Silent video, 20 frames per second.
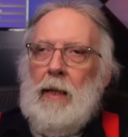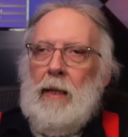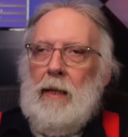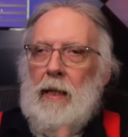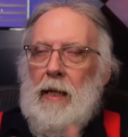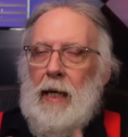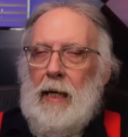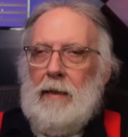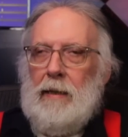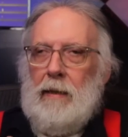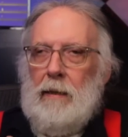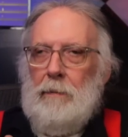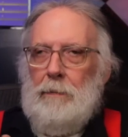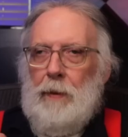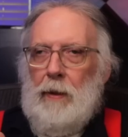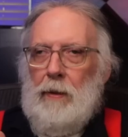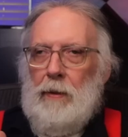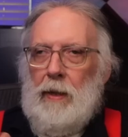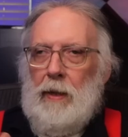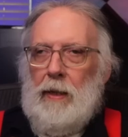The next
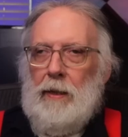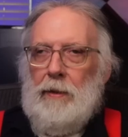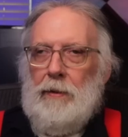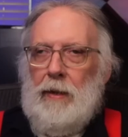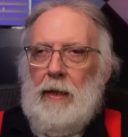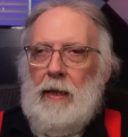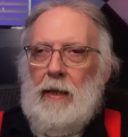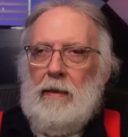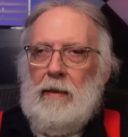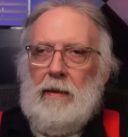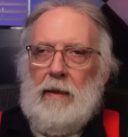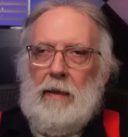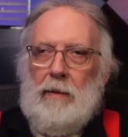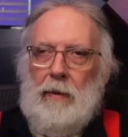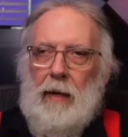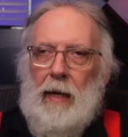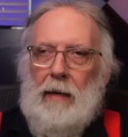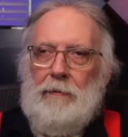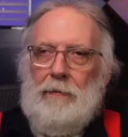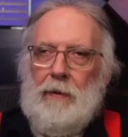component you'll need is a
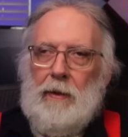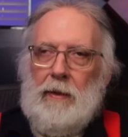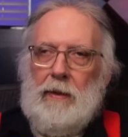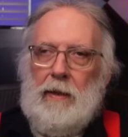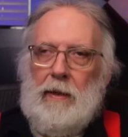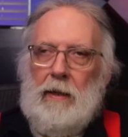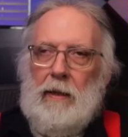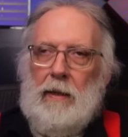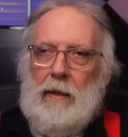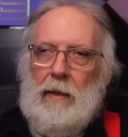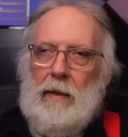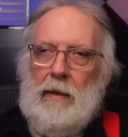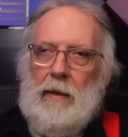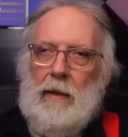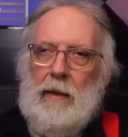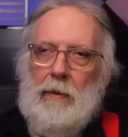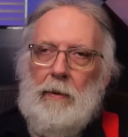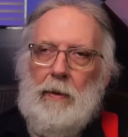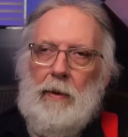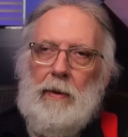graphics card
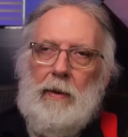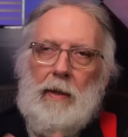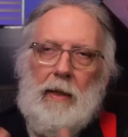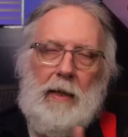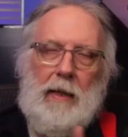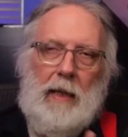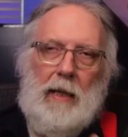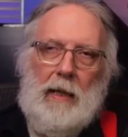or